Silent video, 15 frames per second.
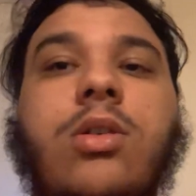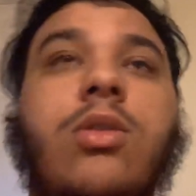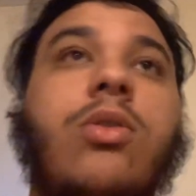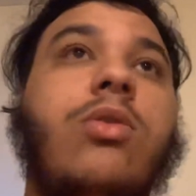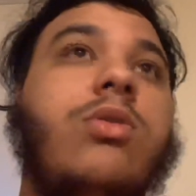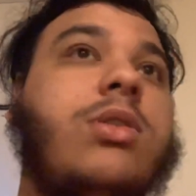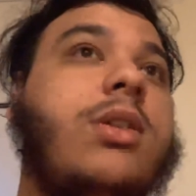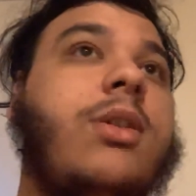
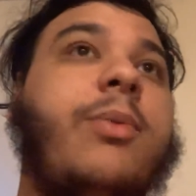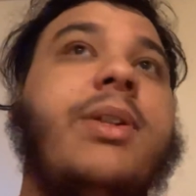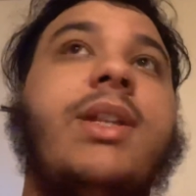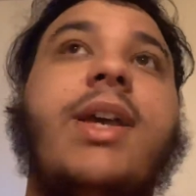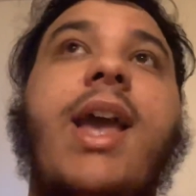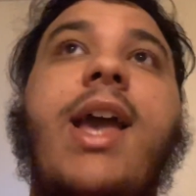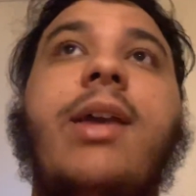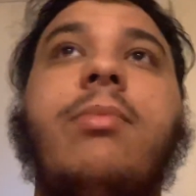who's going to win the
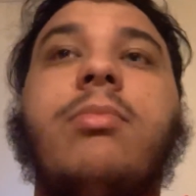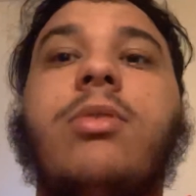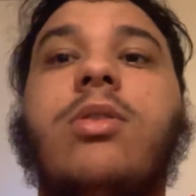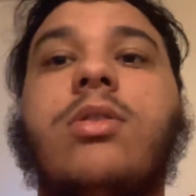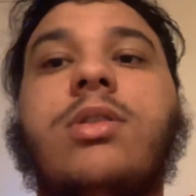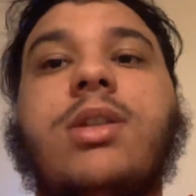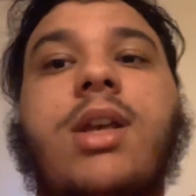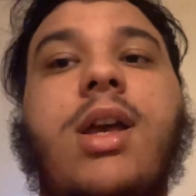game,
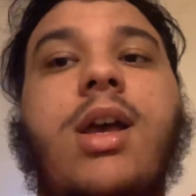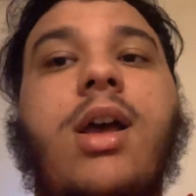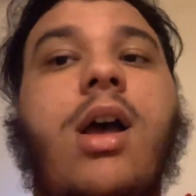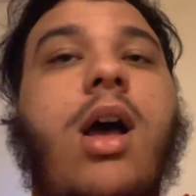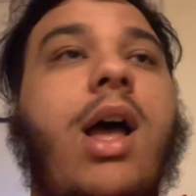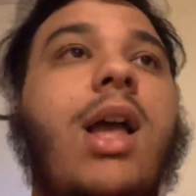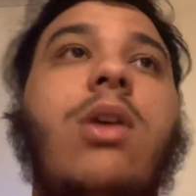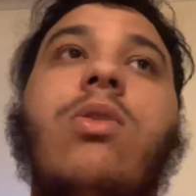because
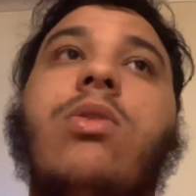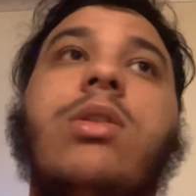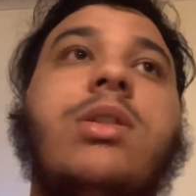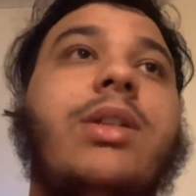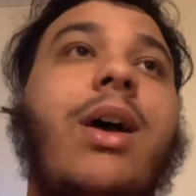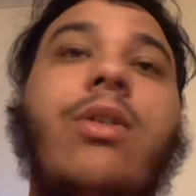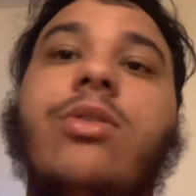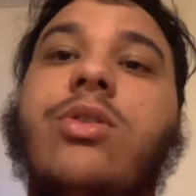I couldn't
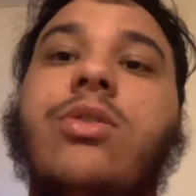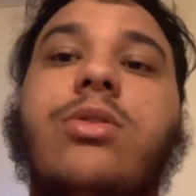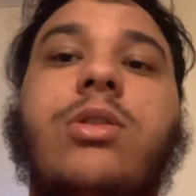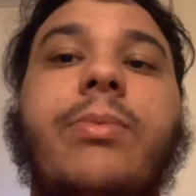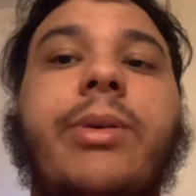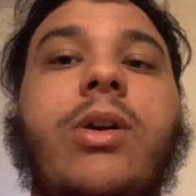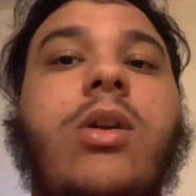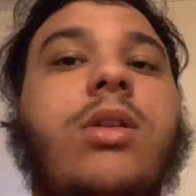tell you,
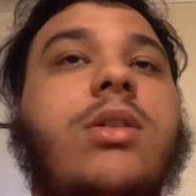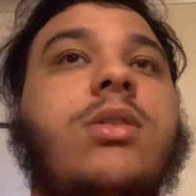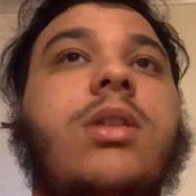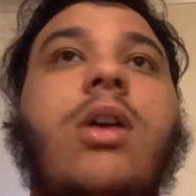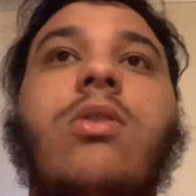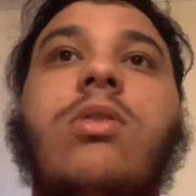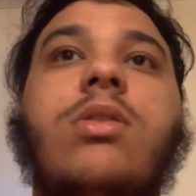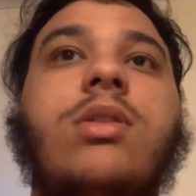to be honest.
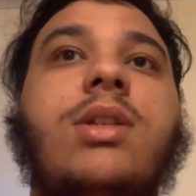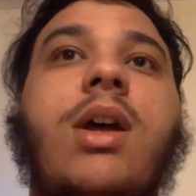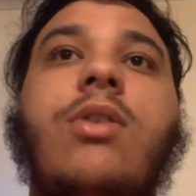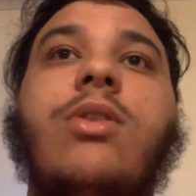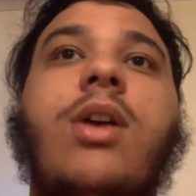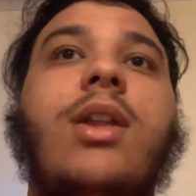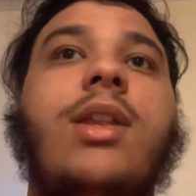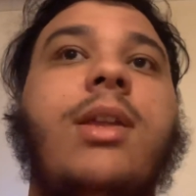I couldn't tell
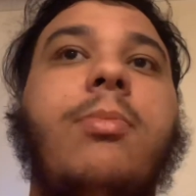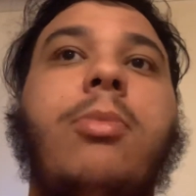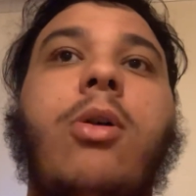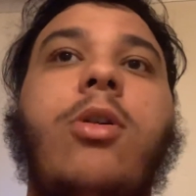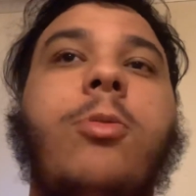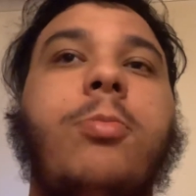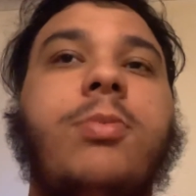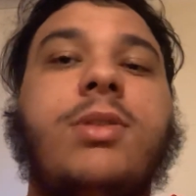you. I think
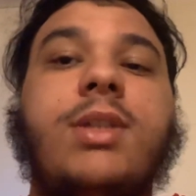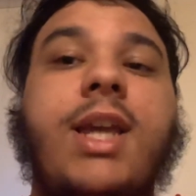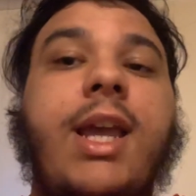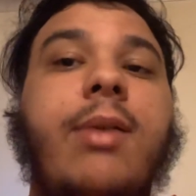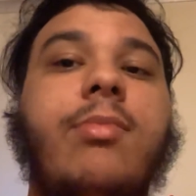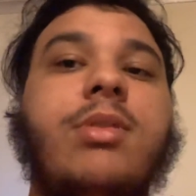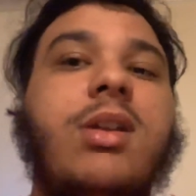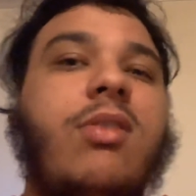both
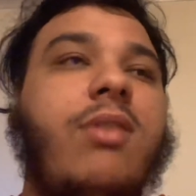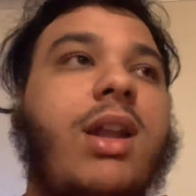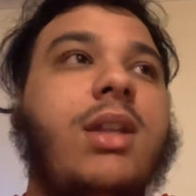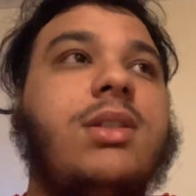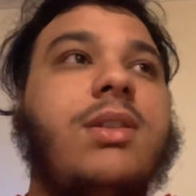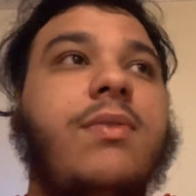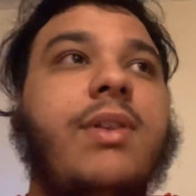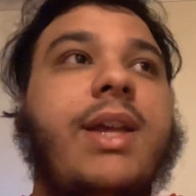teams are
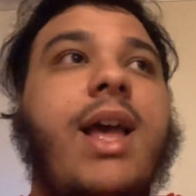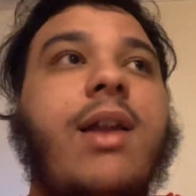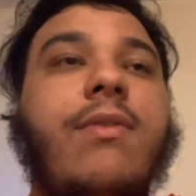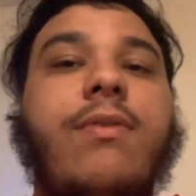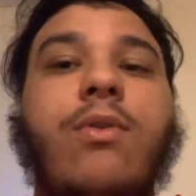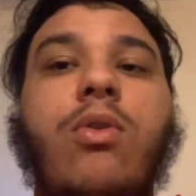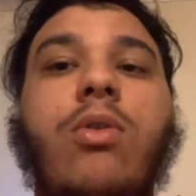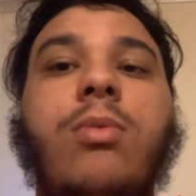relatively out of
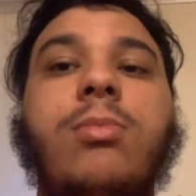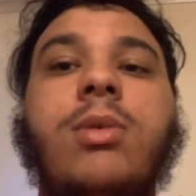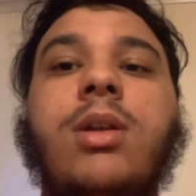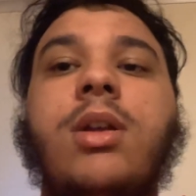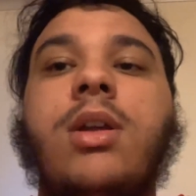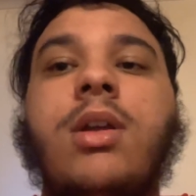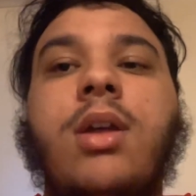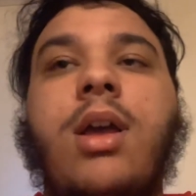form.
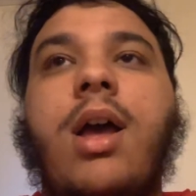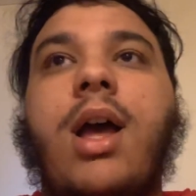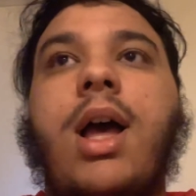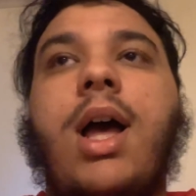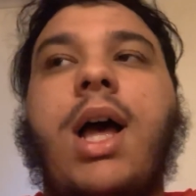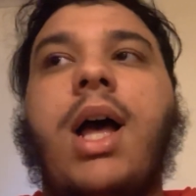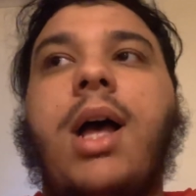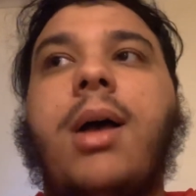
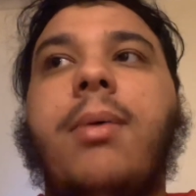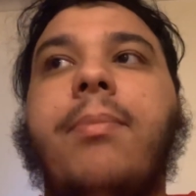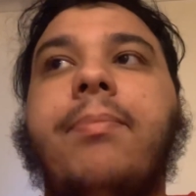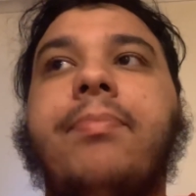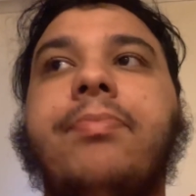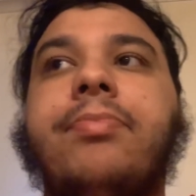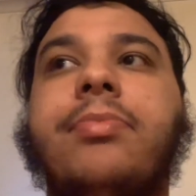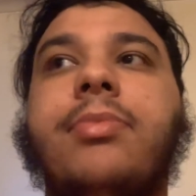
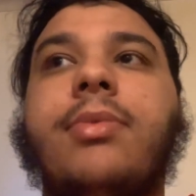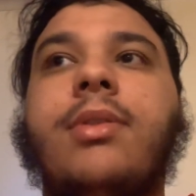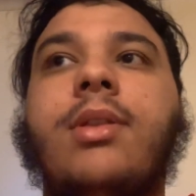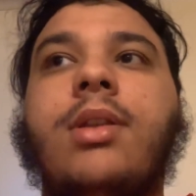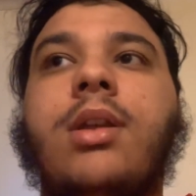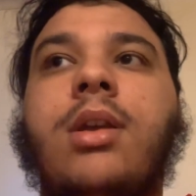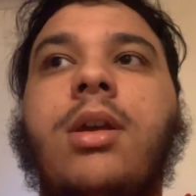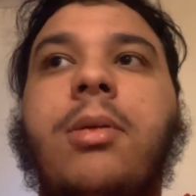
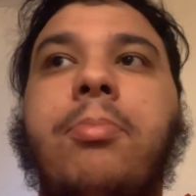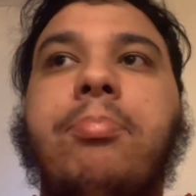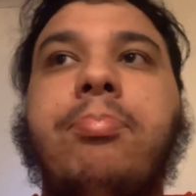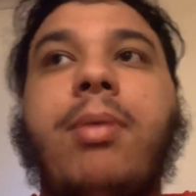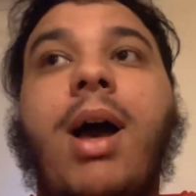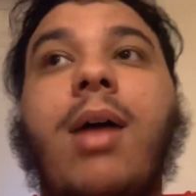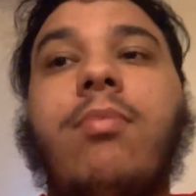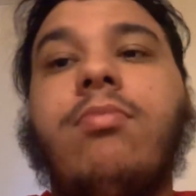
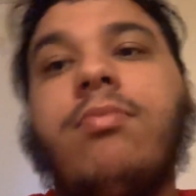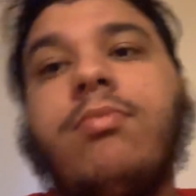But